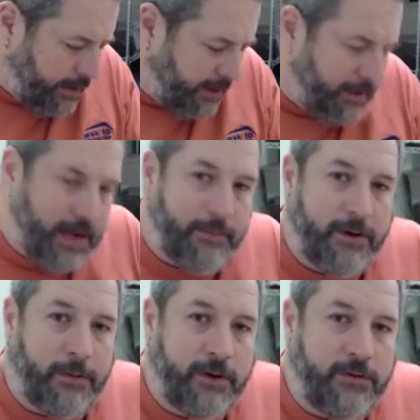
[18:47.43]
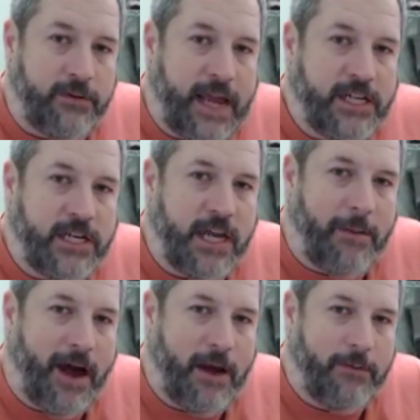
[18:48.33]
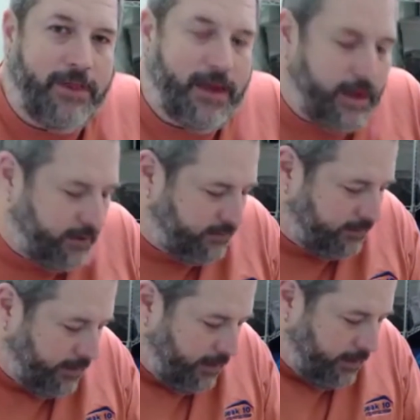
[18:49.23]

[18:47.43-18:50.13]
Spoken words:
They've been able to produce HDMI with these,